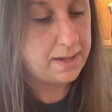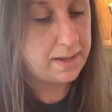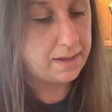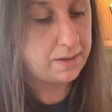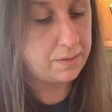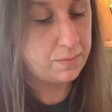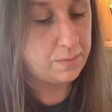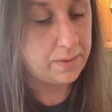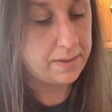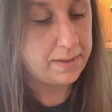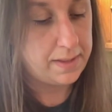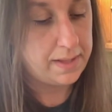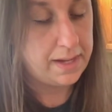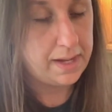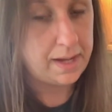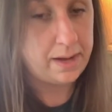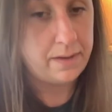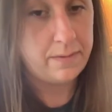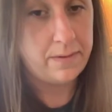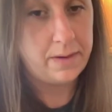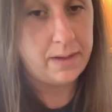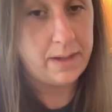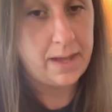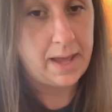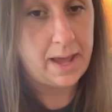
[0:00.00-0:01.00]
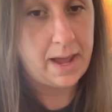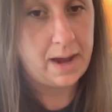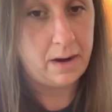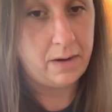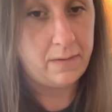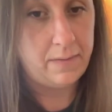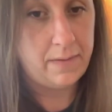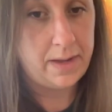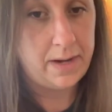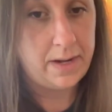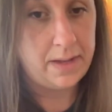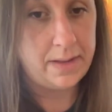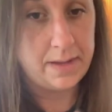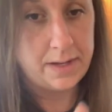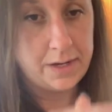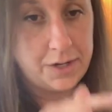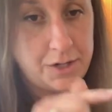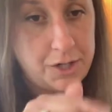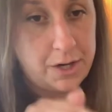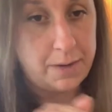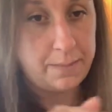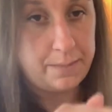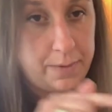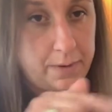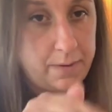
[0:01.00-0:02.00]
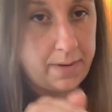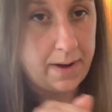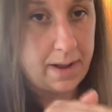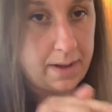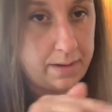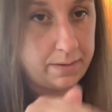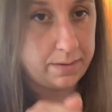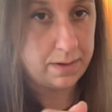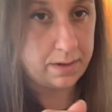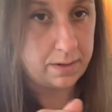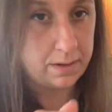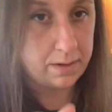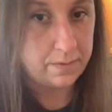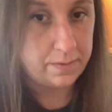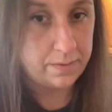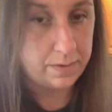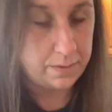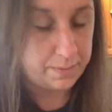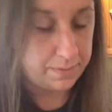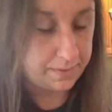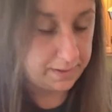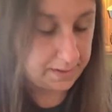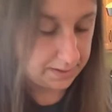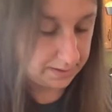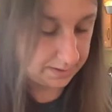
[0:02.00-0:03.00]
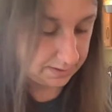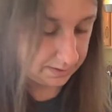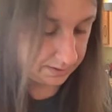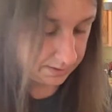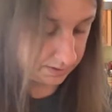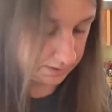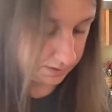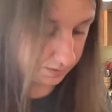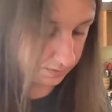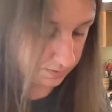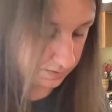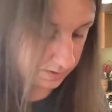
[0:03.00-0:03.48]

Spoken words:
and when they get really aggravated, they jump around all over the place and they do